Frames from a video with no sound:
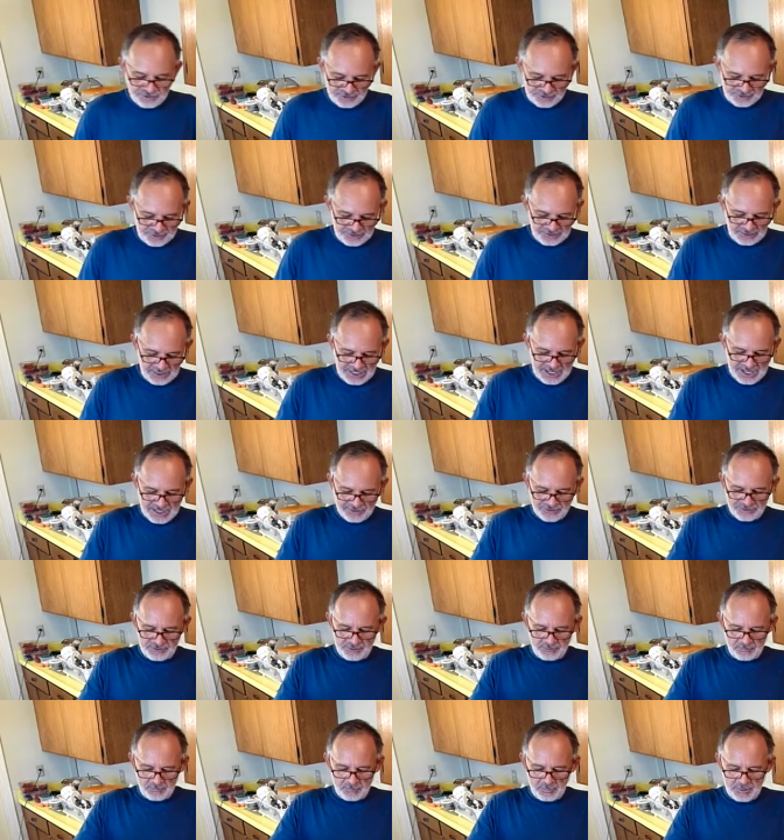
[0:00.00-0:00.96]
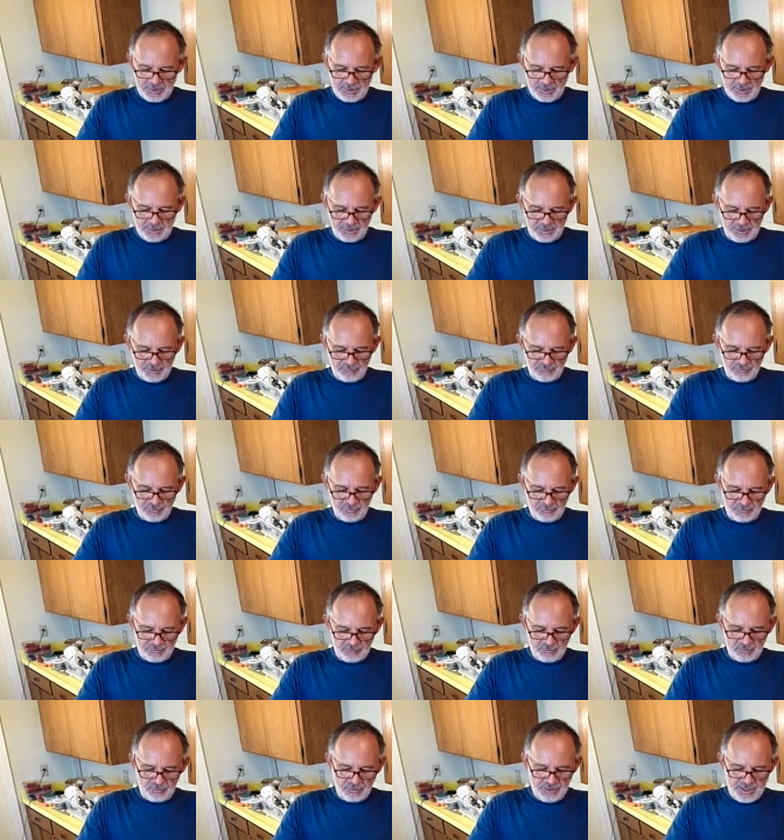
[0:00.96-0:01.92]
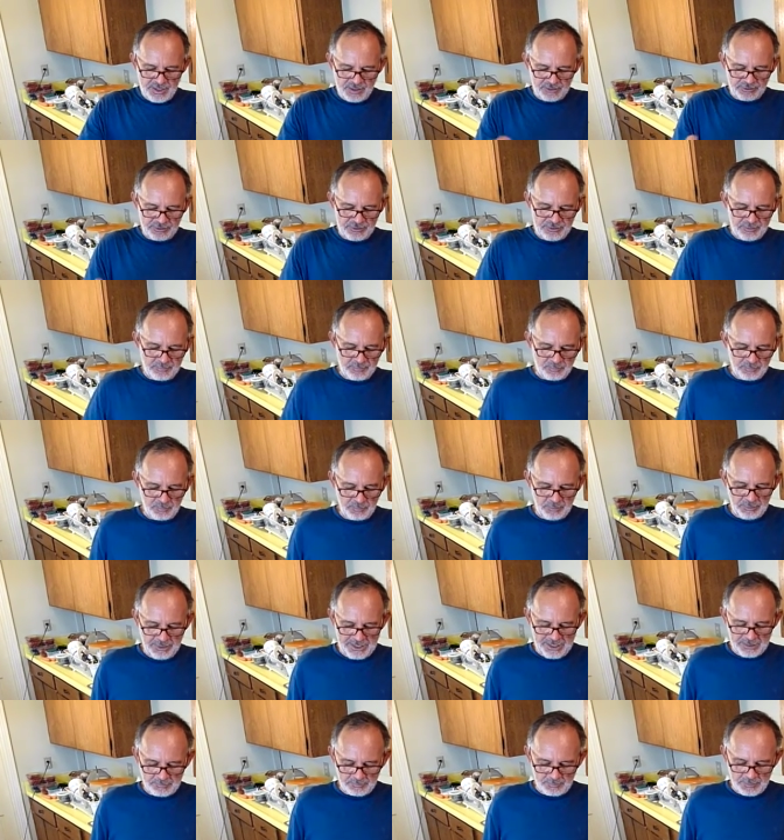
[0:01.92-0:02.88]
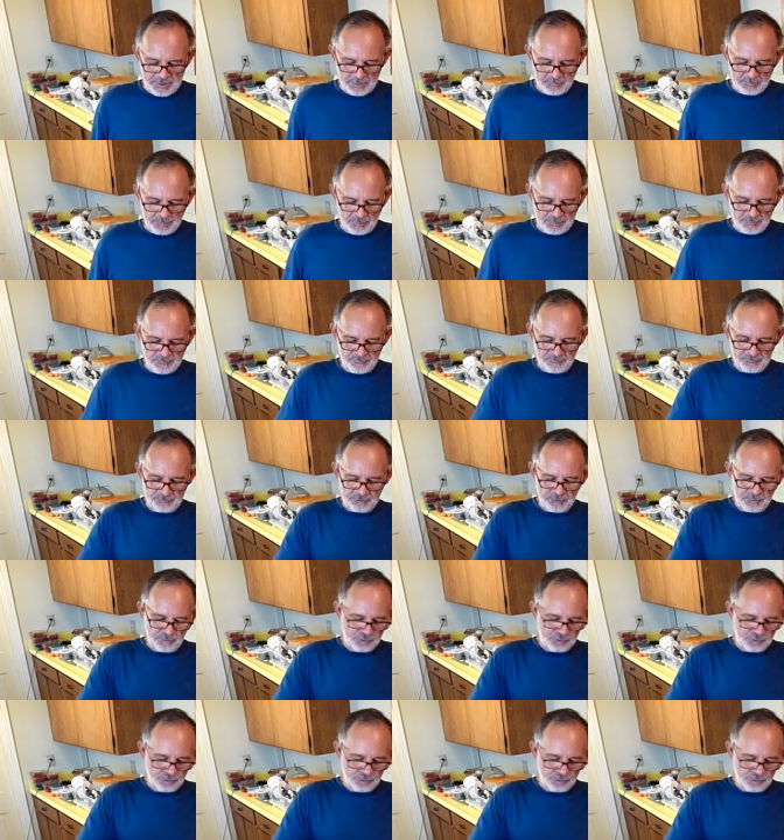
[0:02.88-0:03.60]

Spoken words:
and lots of ground up black pepper. Some